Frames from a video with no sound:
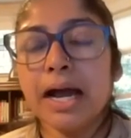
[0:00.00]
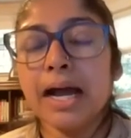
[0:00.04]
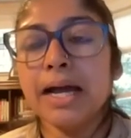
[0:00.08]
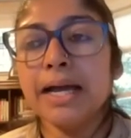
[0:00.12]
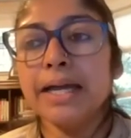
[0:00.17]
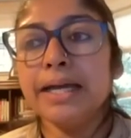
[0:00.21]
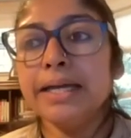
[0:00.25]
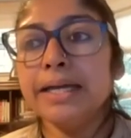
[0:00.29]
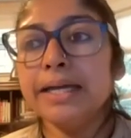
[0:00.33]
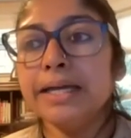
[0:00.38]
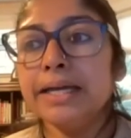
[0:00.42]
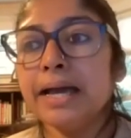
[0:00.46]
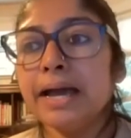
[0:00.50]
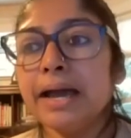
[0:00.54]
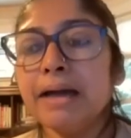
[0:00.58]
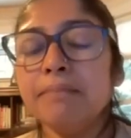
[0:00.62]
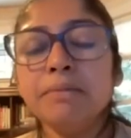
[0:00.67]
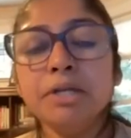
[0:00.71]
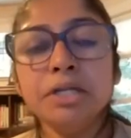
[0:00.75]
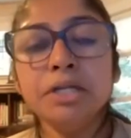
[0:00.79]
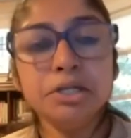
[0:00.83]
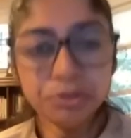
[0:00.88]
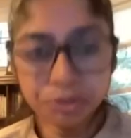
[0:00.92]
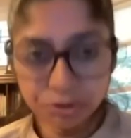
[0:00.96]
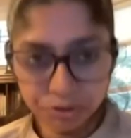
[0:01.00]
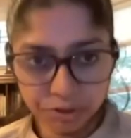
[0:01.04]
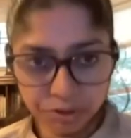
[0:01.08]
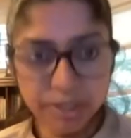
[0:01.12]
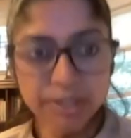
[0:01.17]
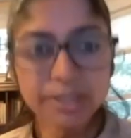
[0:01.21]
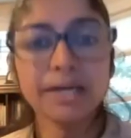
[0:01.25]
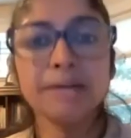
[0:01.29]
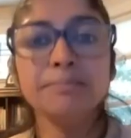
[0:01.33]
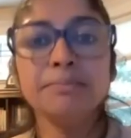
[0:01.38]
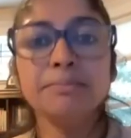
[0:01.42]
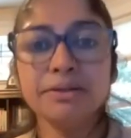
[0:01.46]
I am in New
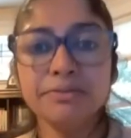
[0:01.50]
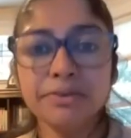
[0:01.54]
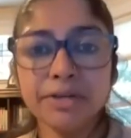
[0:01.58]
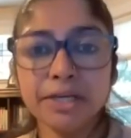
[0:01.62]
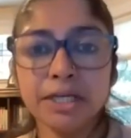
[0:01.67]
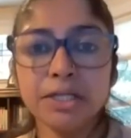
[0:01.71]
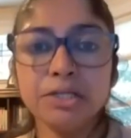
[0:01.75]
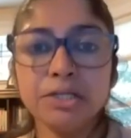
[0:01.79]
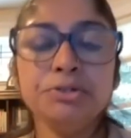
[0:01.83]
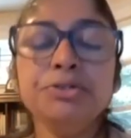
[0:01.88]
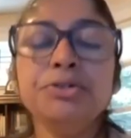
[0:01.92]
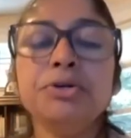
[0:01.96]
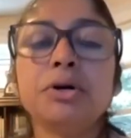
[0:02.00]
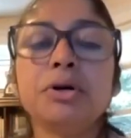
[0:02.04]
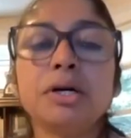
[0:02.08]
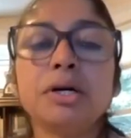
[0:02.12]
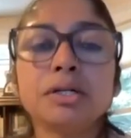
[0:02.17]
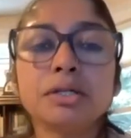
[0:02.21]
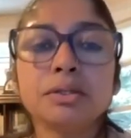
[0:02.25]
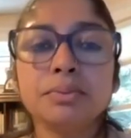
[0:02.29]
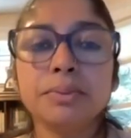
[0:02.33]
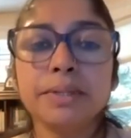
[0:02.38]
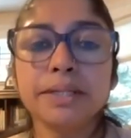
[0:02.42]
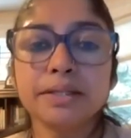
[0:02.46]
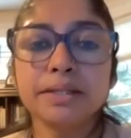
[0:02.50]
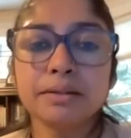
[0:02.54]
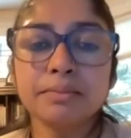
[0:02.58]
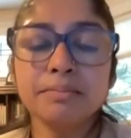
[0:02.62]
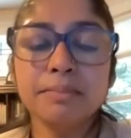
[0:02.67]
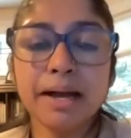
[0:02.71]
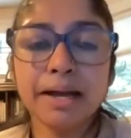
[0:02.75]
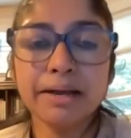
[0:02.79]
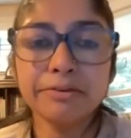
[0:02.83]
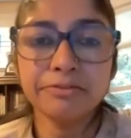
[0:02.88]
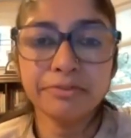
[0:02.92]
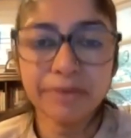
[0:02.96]
York. I'm living in New York with
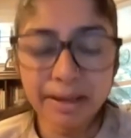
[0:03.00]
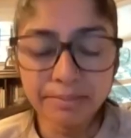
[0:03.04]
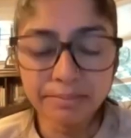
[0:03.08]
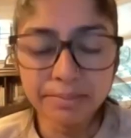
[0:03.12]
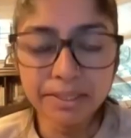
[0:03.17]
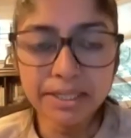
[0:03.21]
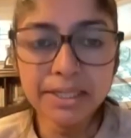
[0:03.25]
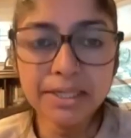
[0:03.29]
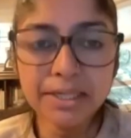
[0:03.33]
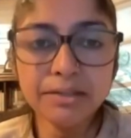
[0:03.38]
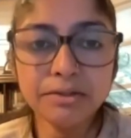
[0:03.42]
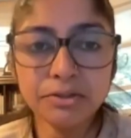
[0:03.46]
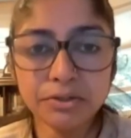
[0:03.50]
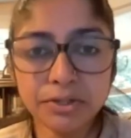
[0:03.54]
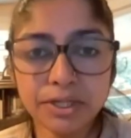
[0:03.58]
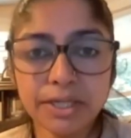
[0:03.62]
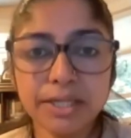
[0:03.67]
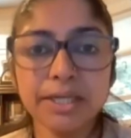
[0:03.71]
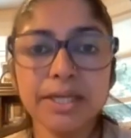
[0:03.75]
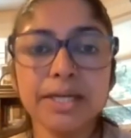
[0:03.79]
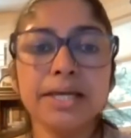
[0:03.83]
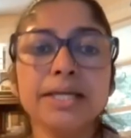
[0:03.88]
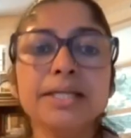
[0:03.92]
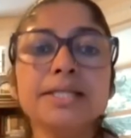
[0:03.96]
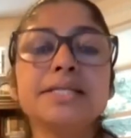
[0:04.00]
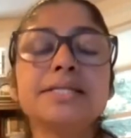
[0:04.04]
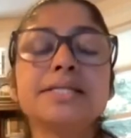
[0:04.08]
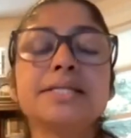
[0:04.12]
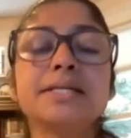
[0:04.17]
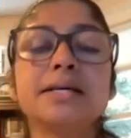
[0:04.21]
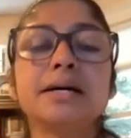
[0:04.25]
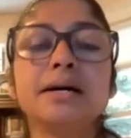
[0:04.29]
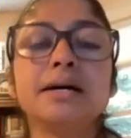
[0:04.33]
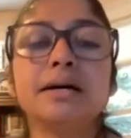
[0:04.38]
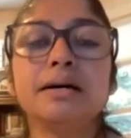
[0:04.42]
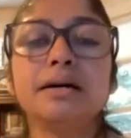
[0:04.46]
my family, three
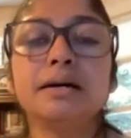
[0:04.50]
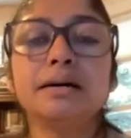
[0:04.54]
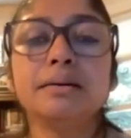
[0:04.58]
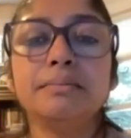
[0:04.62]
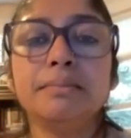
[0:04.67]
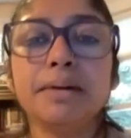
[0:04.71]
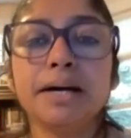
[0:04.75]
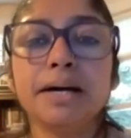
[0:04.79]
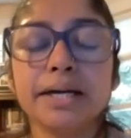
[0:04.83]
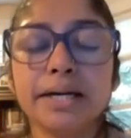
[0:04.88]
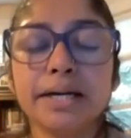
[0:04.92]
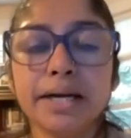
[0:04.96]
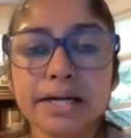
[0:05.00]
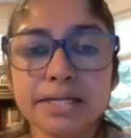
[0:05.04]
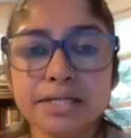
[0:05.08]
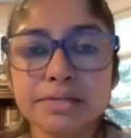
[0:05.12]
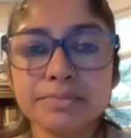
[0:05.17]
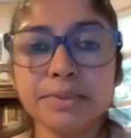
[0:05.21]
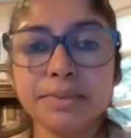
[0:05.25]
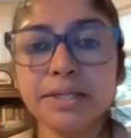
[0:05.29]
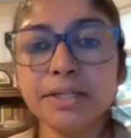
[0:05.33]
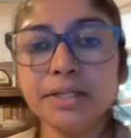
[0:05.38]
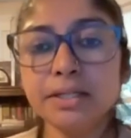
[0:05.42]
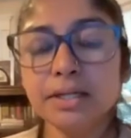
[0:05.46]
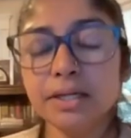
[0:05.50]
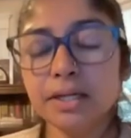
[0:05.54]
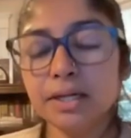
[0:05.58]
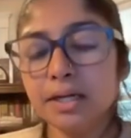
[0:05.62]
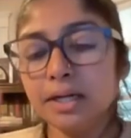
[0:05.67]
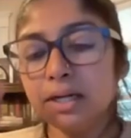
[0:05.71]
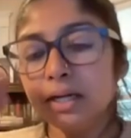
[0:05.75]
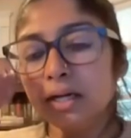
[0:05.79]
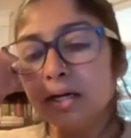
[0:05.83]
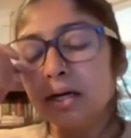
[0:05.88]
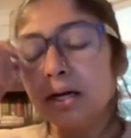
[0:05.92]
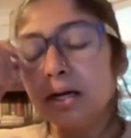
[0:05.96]
kids, my husband.
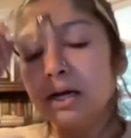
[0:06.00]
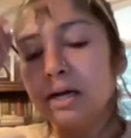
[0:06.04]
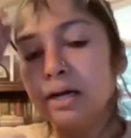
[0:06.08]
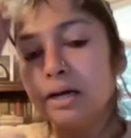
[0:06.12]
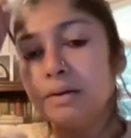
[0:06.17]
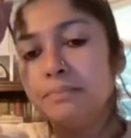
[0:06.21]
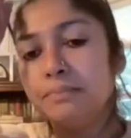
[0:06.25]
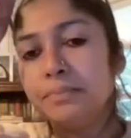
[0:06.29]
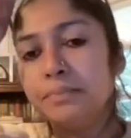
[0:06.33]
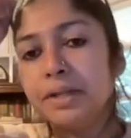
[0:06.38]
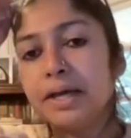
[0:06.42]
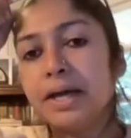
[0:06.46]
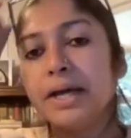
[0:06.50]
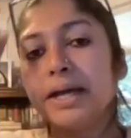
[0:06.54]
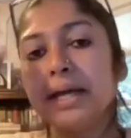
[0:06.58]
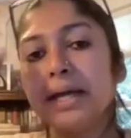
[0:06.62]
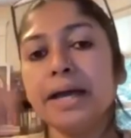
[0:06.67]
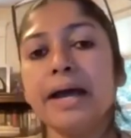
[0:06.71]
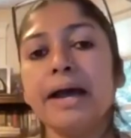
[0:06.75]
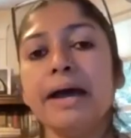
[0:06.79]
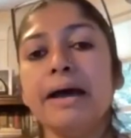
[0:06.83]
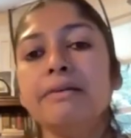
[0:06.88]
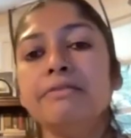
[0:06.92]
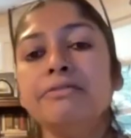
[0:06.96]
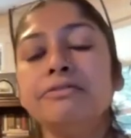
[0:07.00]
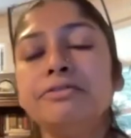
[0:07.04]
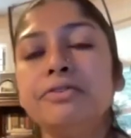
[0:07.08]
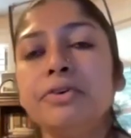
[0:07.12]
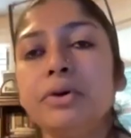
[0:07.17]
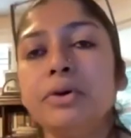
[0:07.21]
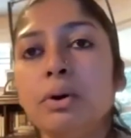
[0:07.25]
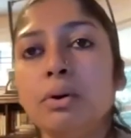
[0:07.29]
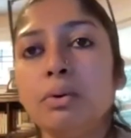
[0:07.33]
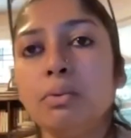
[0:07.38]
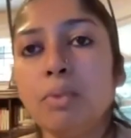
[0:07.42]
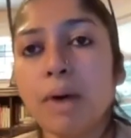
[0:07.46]
I have
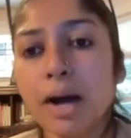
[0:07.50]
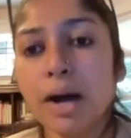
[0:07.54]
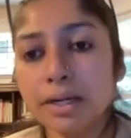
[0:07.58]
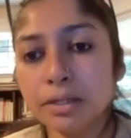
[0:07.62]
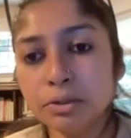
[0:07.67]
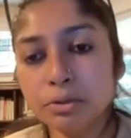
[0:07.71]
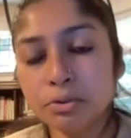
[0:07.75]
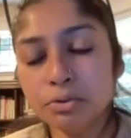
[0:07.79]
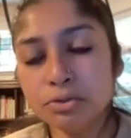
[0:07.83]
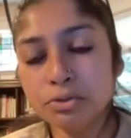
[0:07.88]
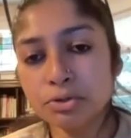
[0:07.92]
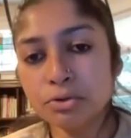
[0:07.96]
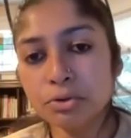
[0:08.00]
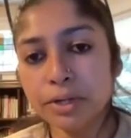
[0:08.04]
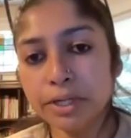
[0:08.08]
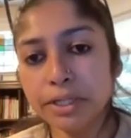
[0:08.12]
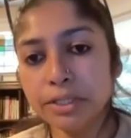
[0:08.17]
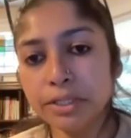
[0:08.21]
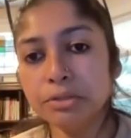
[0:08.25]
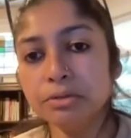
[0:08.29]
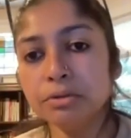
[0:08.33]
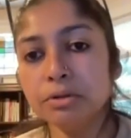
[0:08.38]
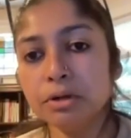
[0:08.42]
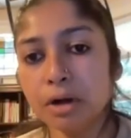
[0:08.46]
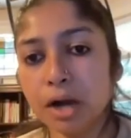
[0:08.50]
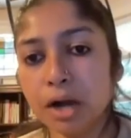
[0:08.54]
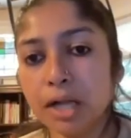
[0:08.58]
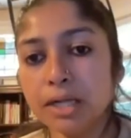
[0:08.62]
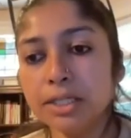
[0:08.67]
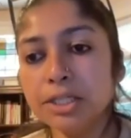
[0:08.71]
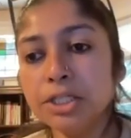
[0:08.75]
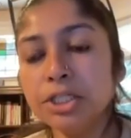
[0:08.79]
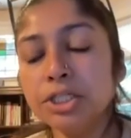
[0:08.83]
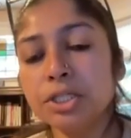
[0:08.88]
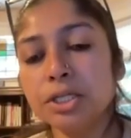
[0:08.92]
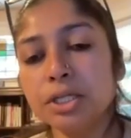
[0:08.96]
one who's going to
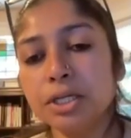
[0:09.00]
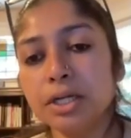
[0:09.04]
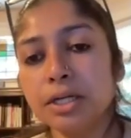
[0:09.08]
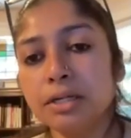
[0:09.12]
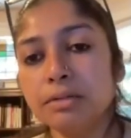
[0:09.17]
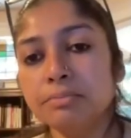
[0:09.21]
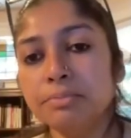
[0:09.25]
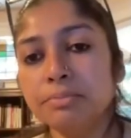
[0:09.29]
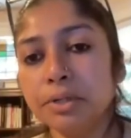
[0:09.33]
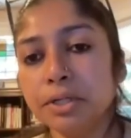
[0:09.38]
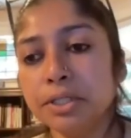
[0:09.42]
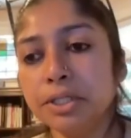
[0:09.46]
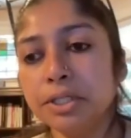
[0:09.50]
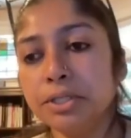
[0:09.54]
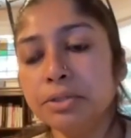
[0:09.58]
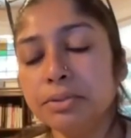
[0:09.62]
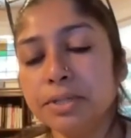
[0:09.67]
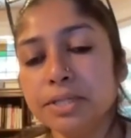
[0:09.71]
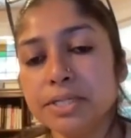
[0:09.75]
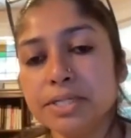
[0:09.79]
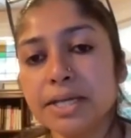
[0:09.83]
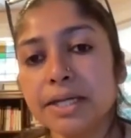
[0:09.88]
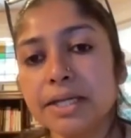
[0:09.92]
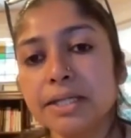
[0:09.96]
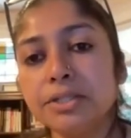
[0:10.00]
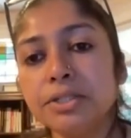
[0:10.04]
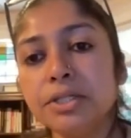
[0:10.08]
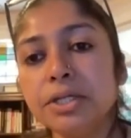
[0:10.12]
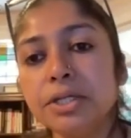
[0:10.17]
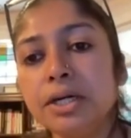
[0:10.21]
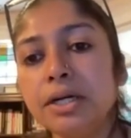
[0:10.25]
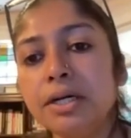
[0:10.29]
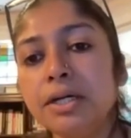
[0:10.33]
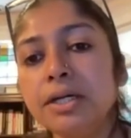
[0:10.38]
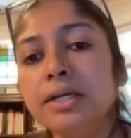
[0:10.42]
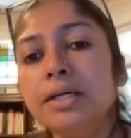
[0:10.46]
college in Purdue in second
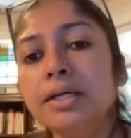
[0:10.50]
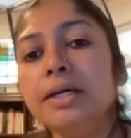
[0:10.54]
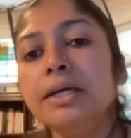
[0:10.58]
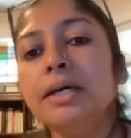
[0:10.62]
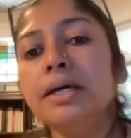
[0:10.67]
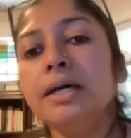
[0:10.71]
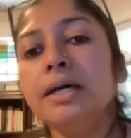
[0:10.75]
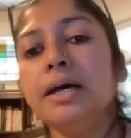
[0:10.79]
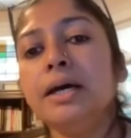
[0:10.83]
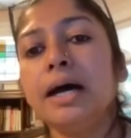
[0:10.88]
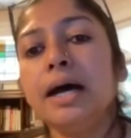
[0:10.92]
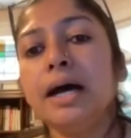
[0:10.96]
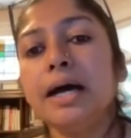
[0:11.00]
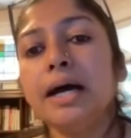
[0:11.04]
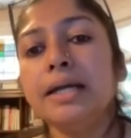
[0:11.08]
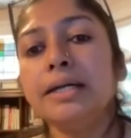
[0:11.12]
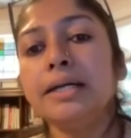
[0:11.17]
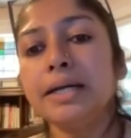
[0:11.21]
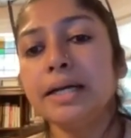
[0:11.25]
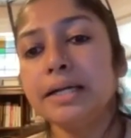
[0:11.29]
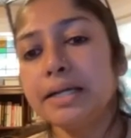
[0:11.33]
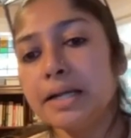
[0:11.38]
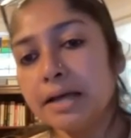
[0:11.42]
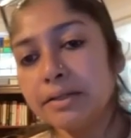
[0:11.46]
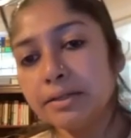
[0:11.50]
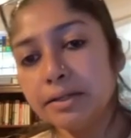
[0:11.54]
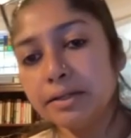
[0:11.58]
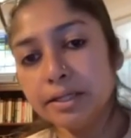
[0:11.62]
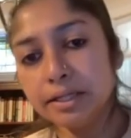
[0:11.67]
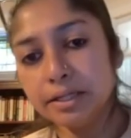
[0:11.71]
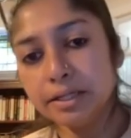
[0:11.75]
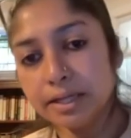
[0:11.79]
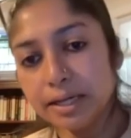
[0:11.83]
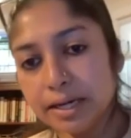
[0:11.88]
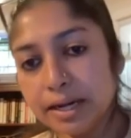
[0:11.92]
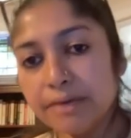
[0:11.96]
year and another
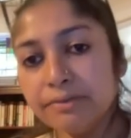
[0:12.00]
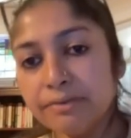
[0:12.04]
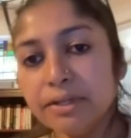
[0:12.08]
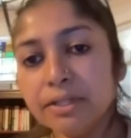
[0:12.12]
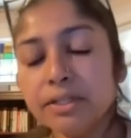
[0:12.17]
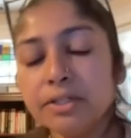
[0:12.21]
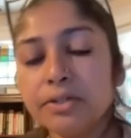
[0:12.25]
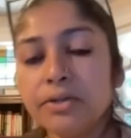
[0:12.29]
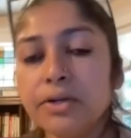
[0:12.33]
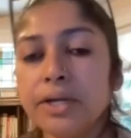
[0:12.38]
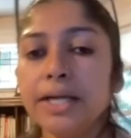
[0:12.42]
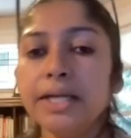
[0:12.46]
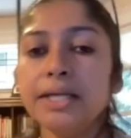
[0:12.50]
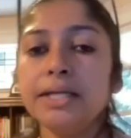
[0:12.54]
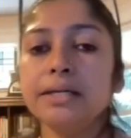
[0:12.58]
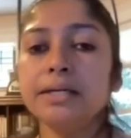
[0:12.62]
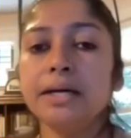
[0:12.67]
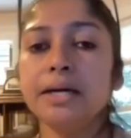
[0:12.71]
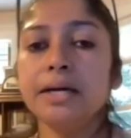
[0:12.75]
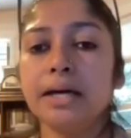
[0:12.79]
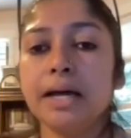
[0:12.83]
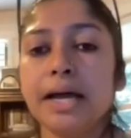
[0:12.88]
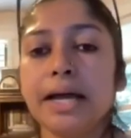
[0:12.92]
in 11th grade.